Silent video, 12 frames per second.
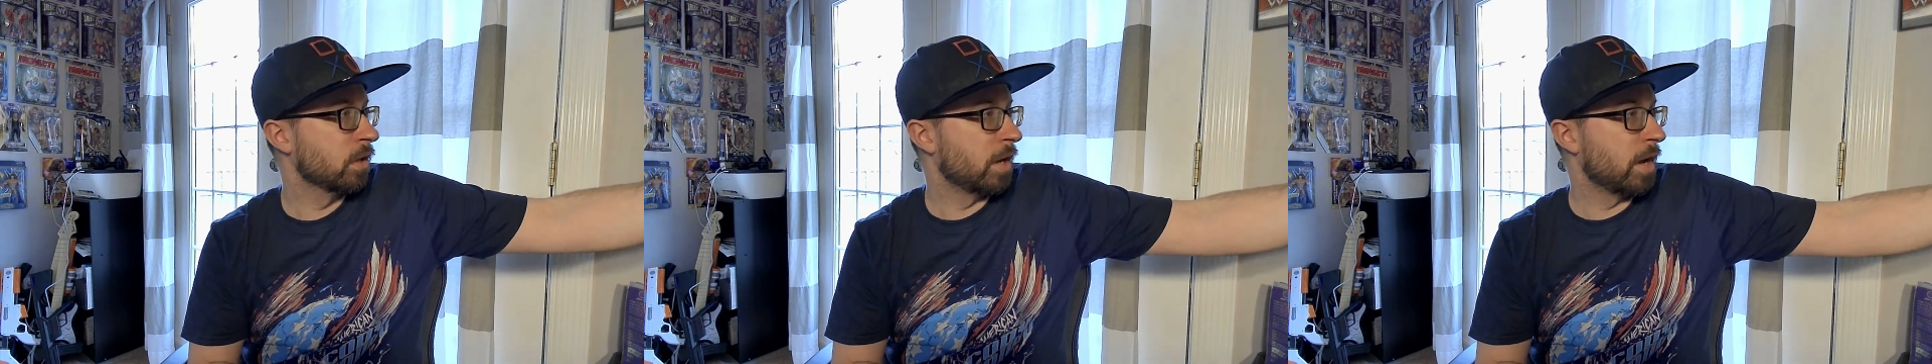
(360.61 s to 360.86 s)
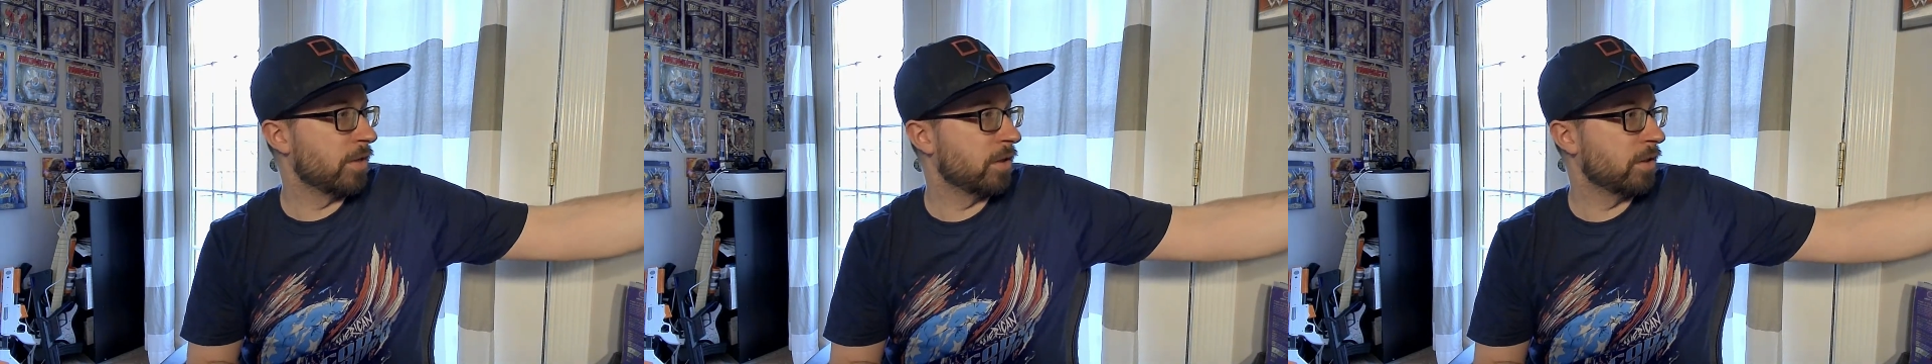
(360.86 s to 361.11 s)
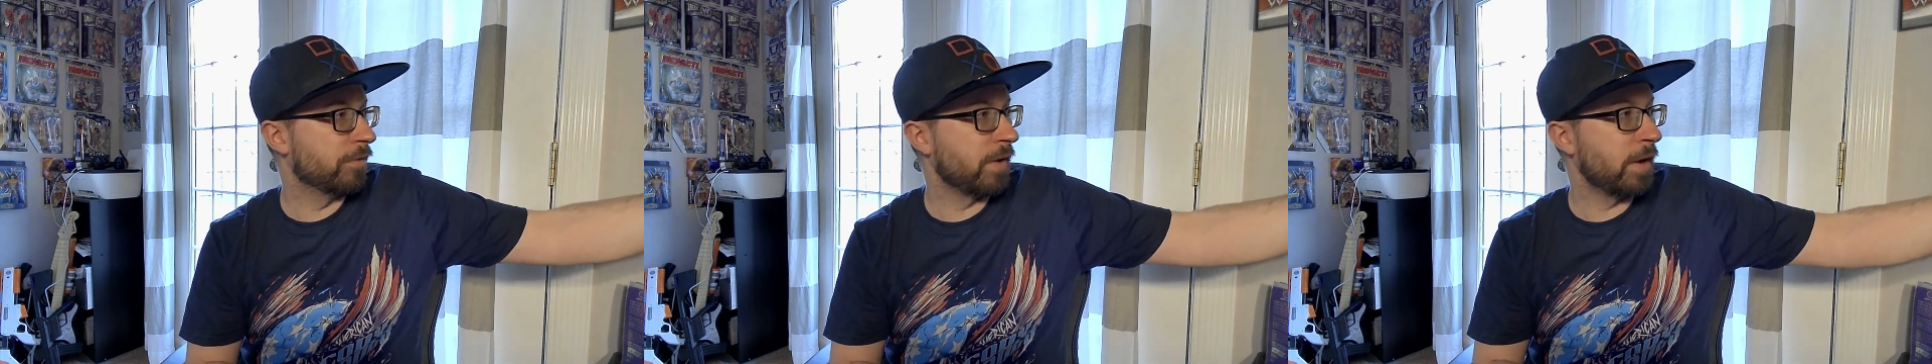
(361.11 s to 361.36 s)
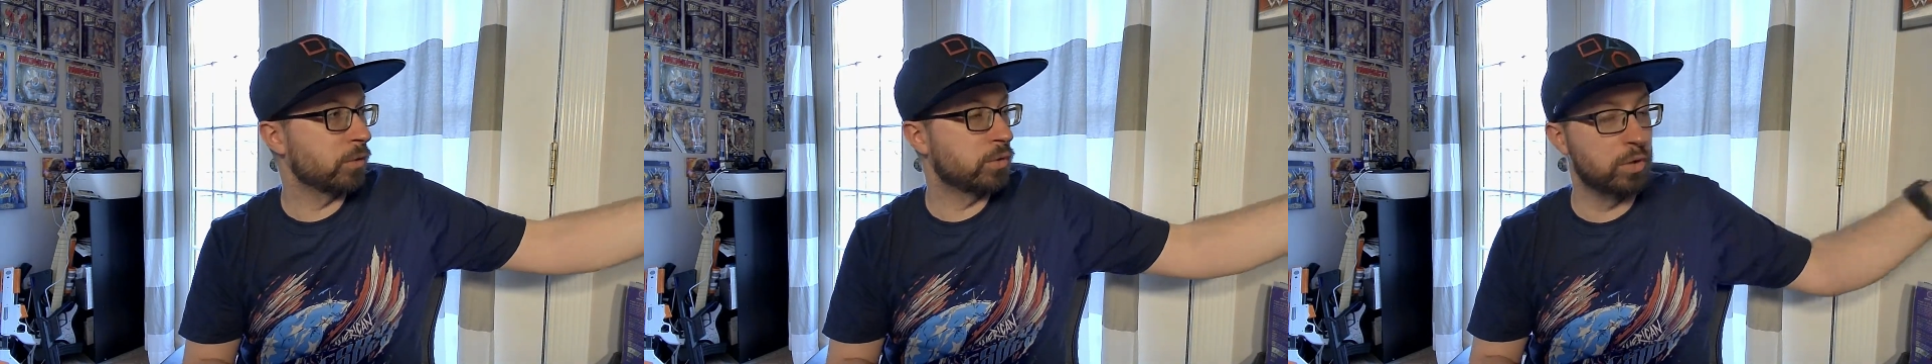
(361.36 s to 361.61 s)
And then the
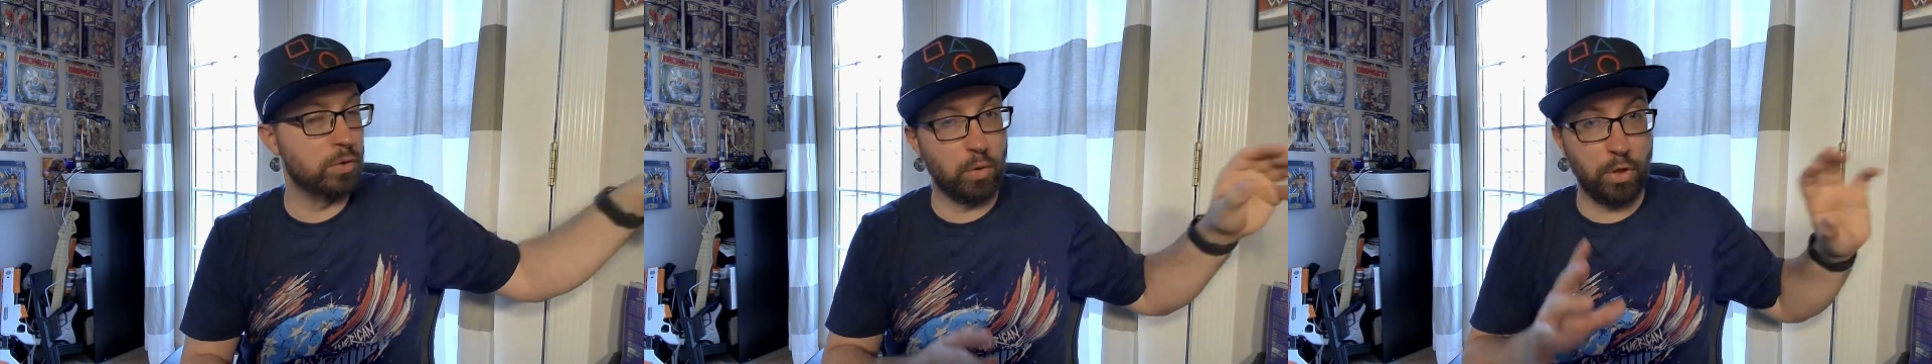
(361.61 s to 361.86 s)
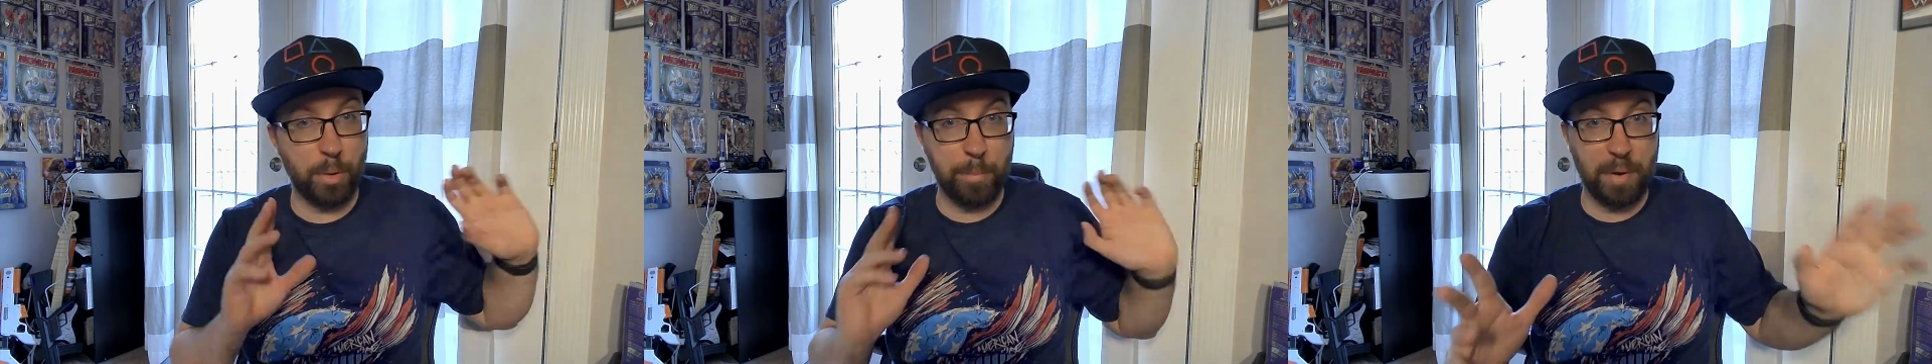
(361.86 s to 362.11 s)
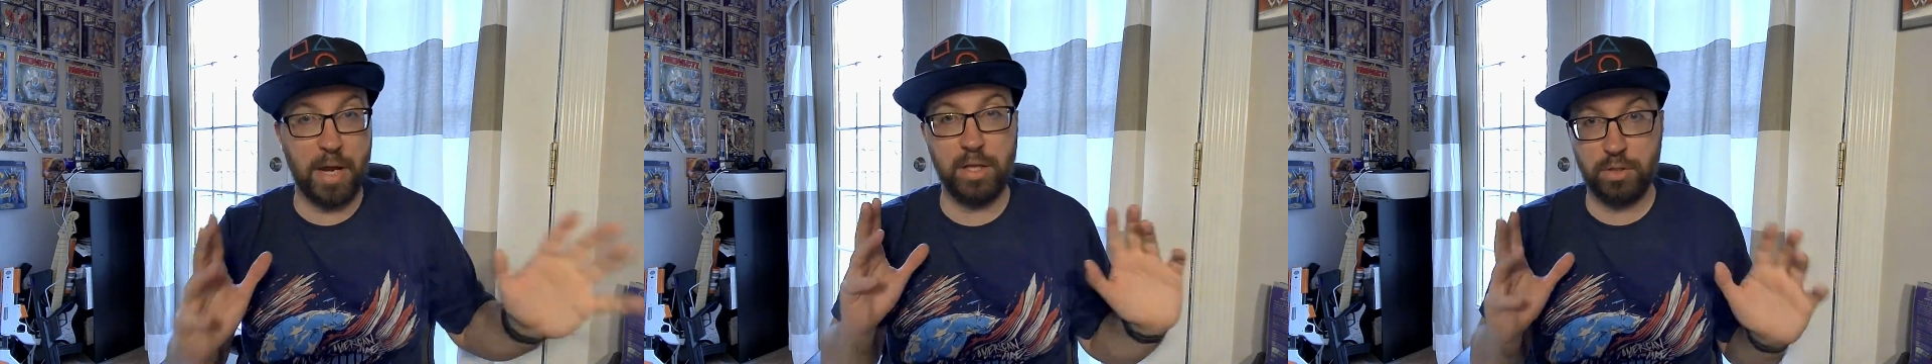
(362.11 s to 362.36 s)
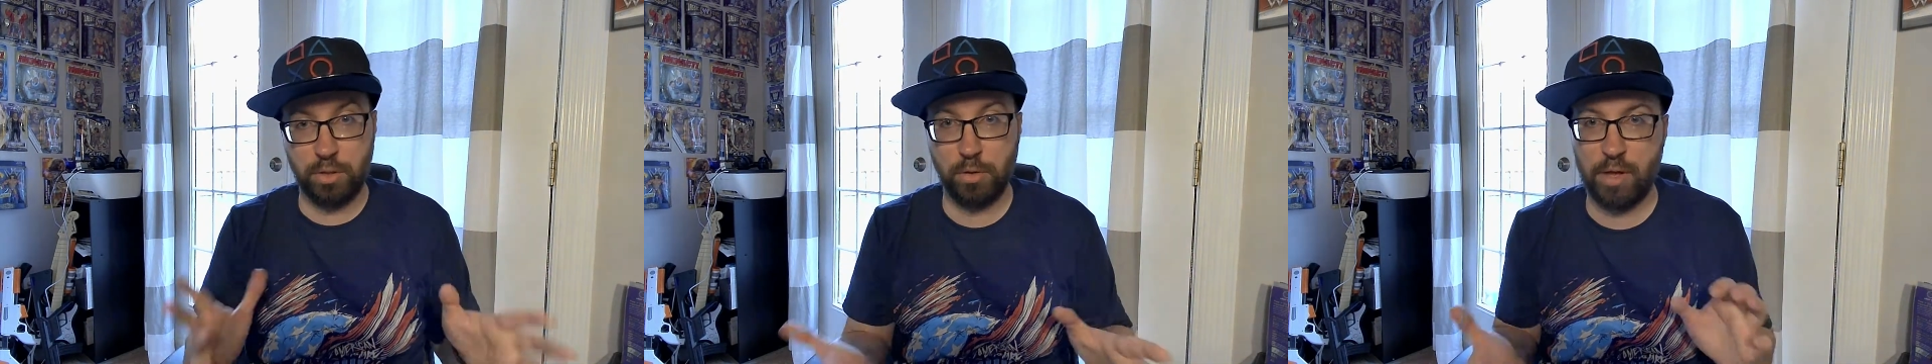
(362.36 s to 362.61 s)
final two are the main
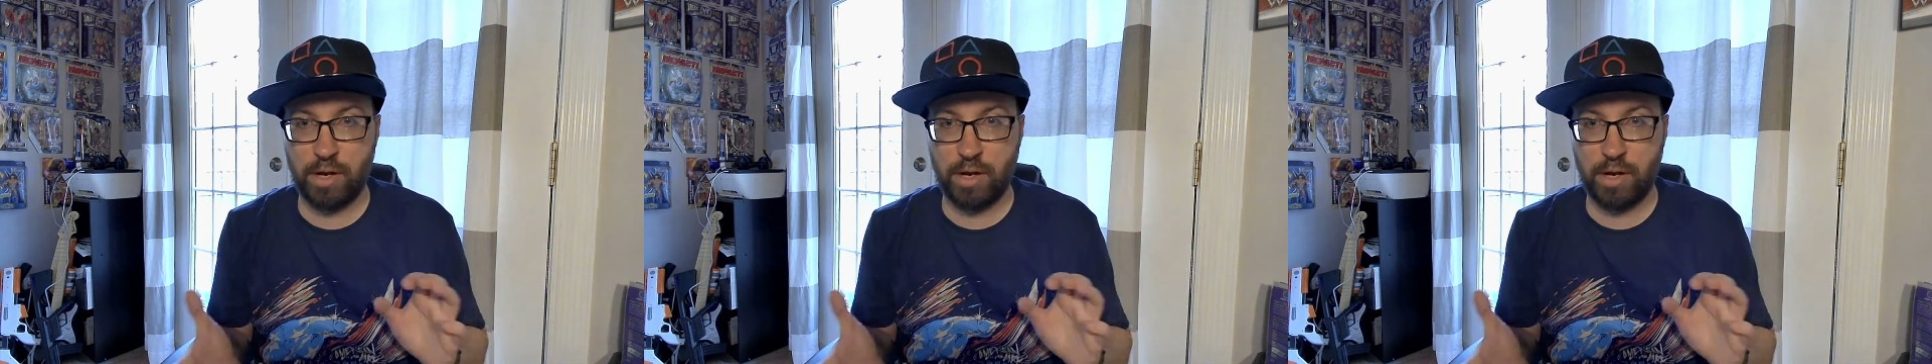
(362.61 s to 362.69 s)
two that